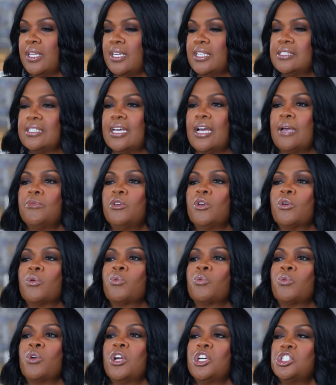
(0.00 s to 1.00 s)
anytime you're
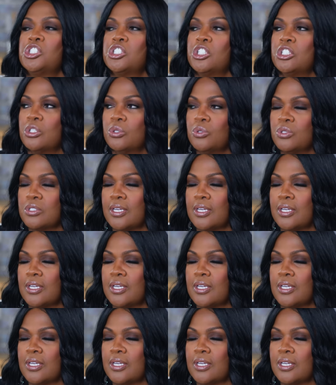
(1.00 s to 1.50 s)
rushed to do